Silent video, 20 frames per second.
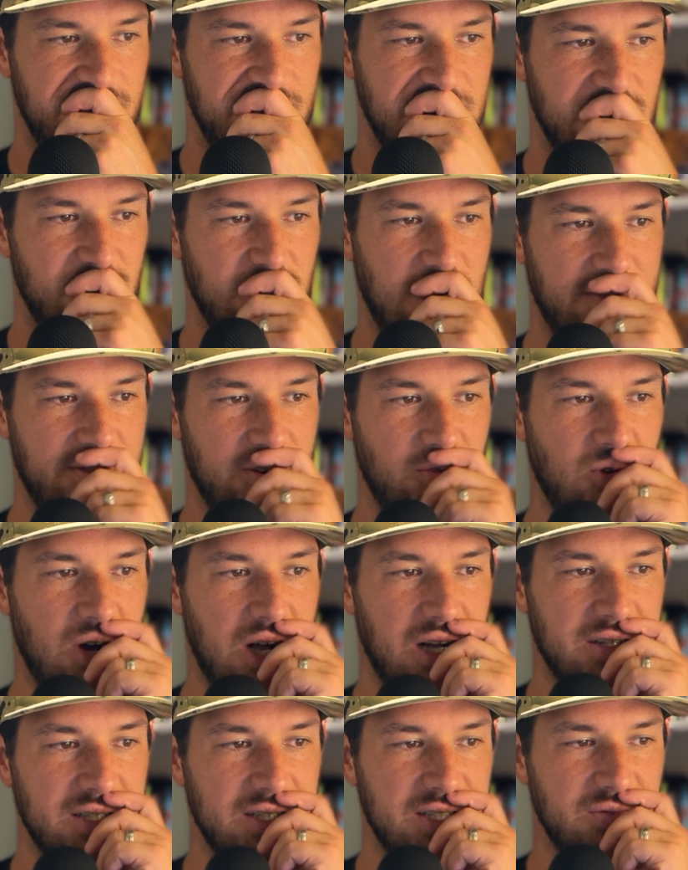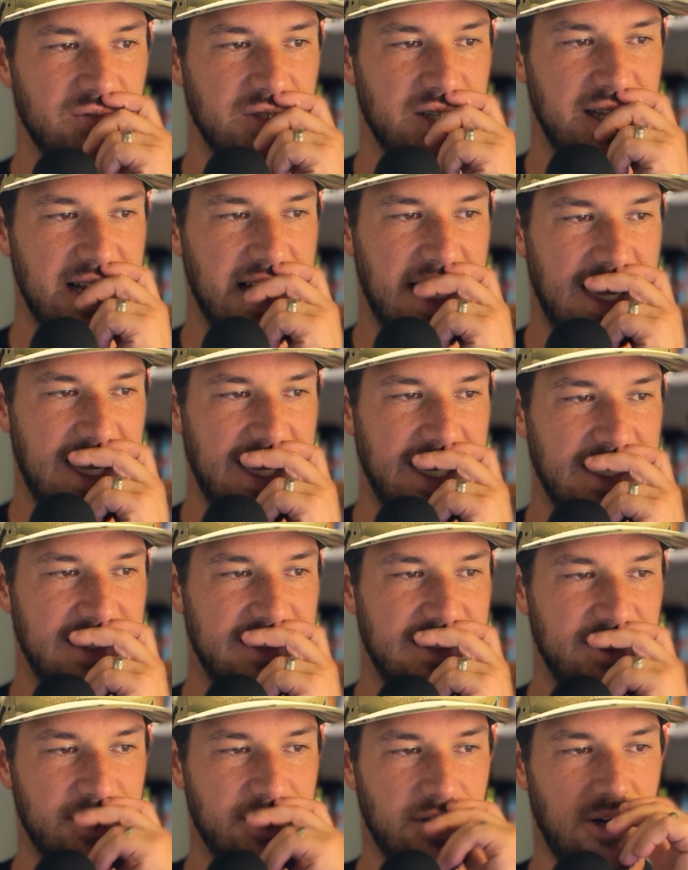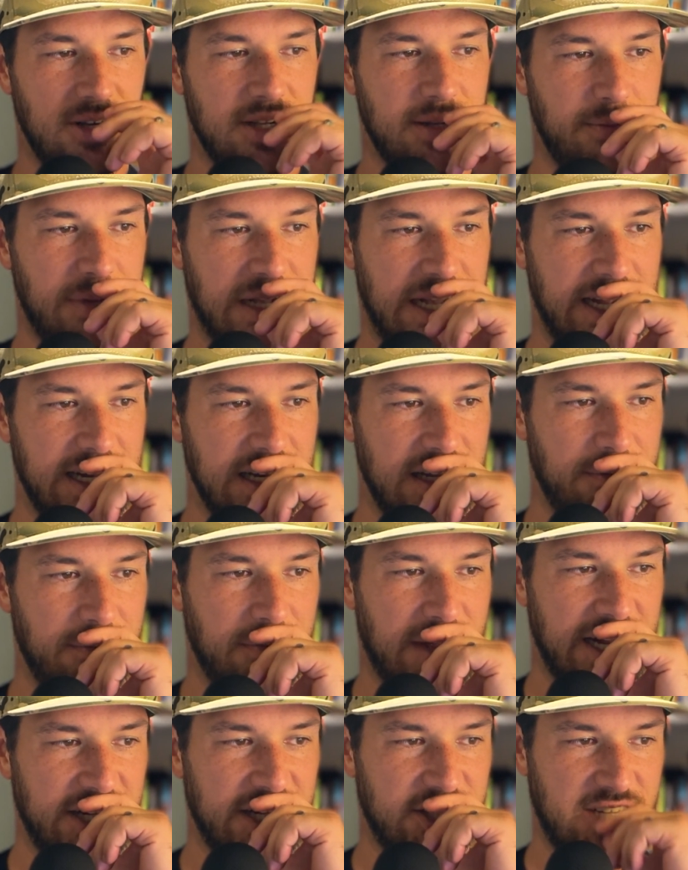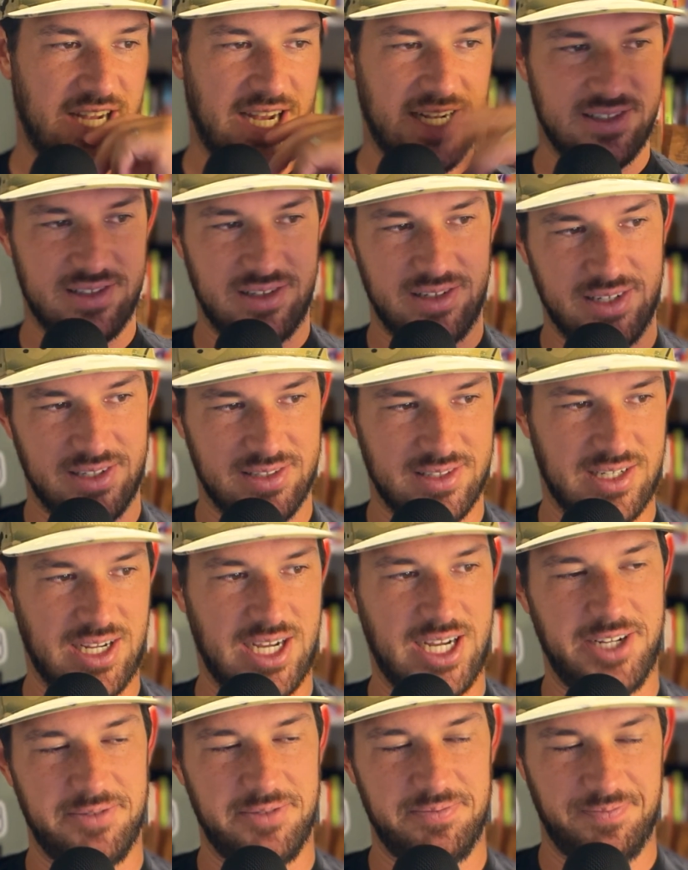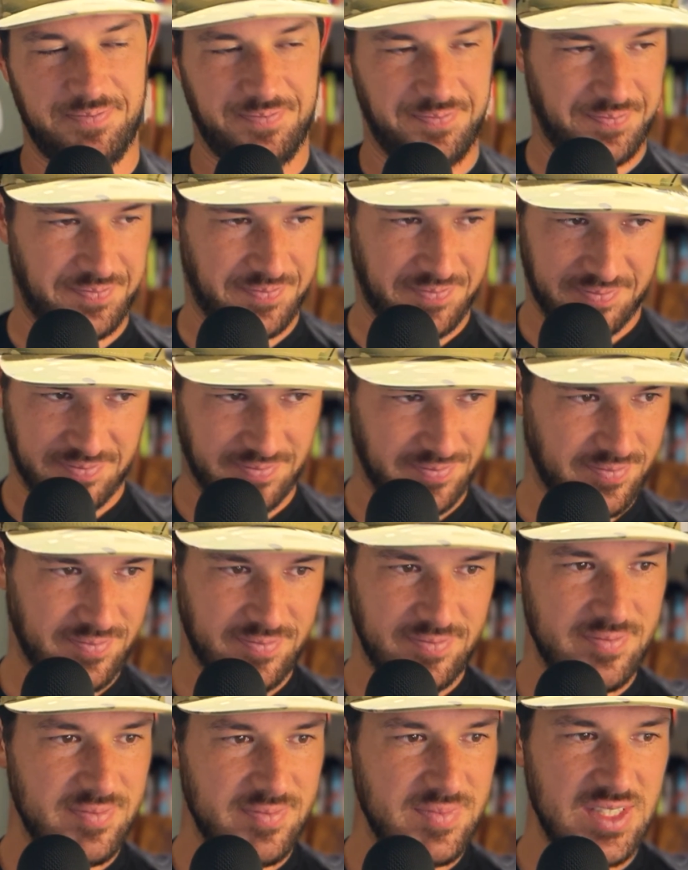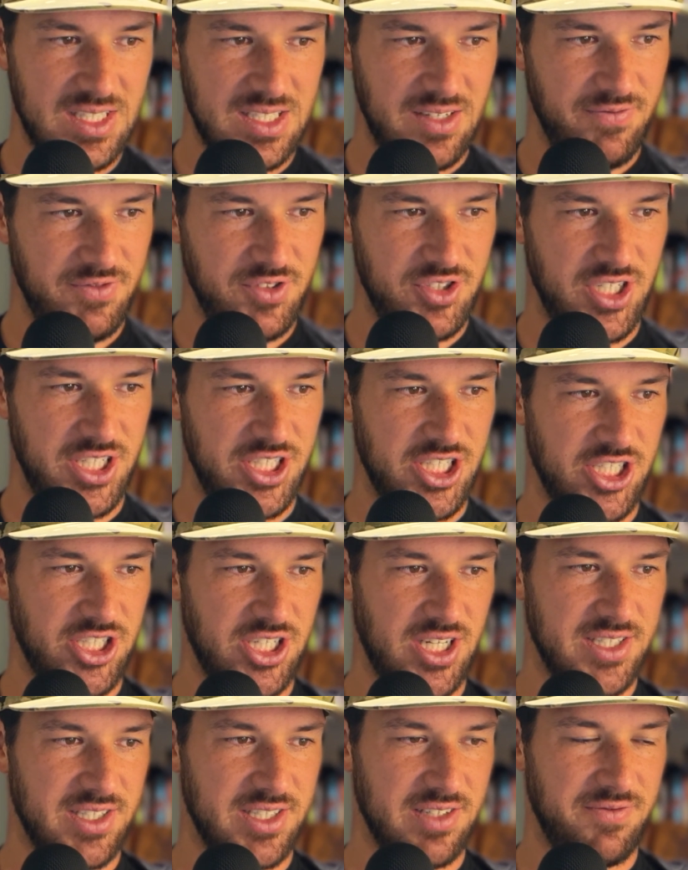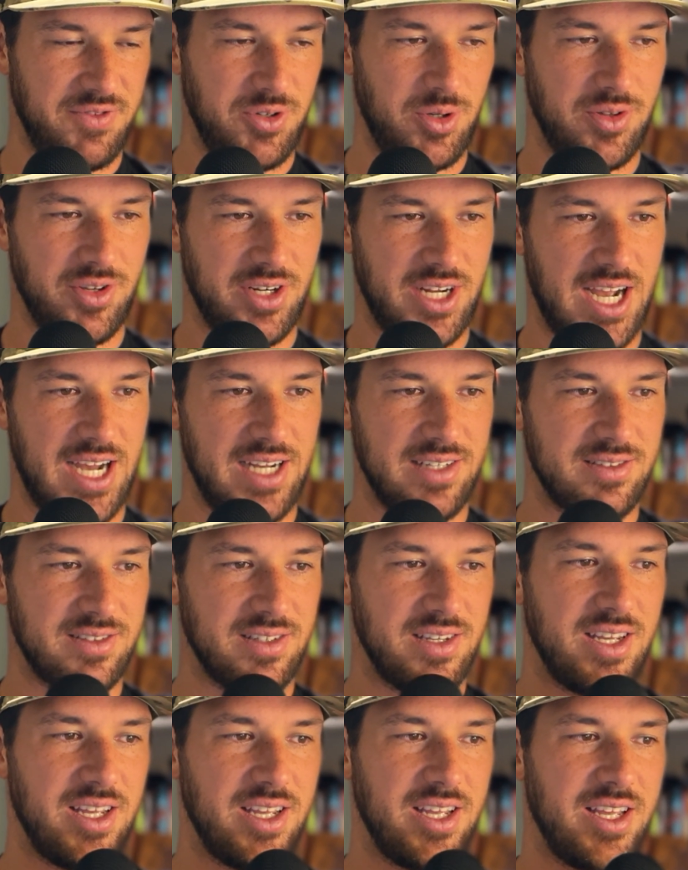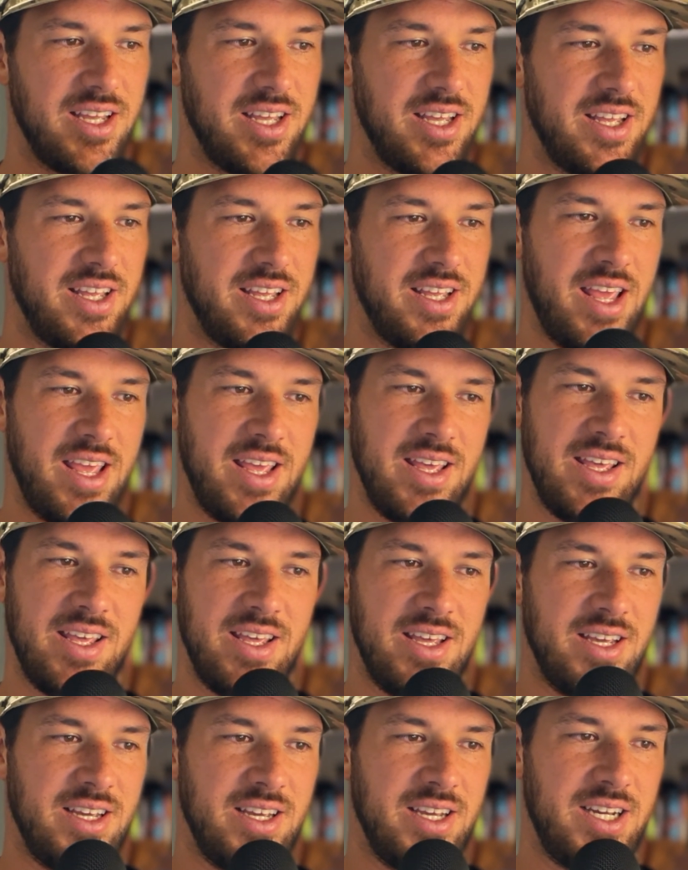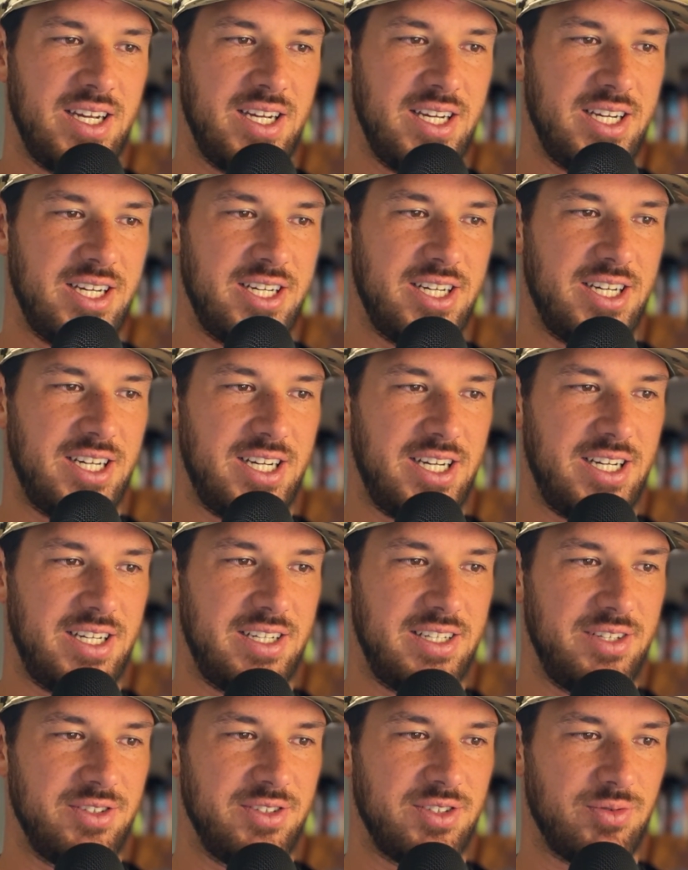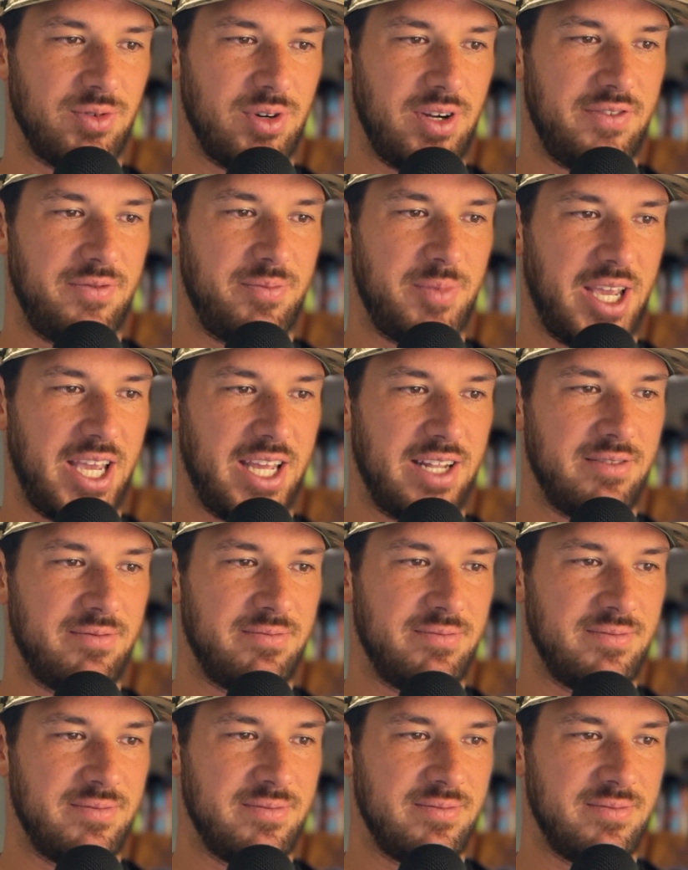Trevin Wallace with 9. These are all combined. And then Mike Jackson, Nick Scott, TJ Johnson, a few other guys. It's rough, man.